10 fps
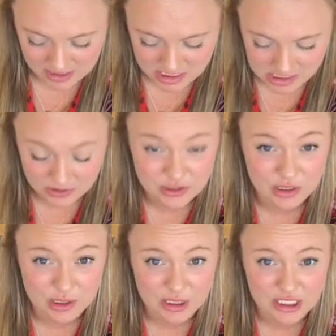That includes
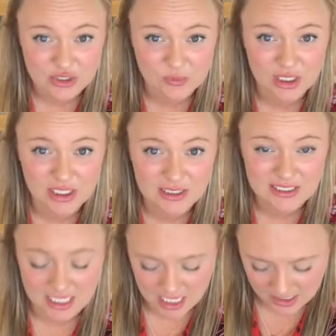your 3-inch
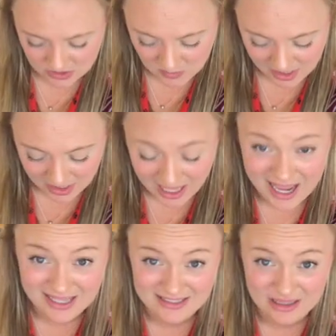walls as well
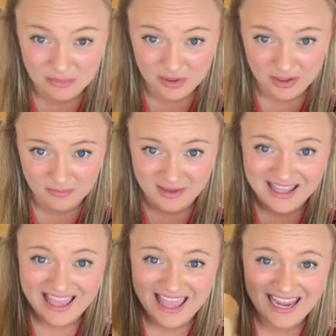as the bottom
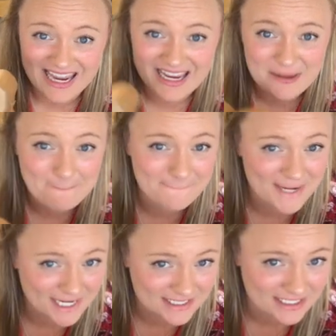and
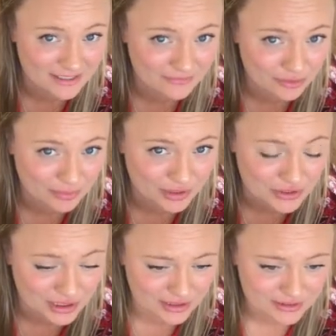back side of your
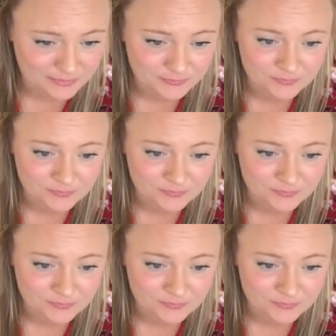project.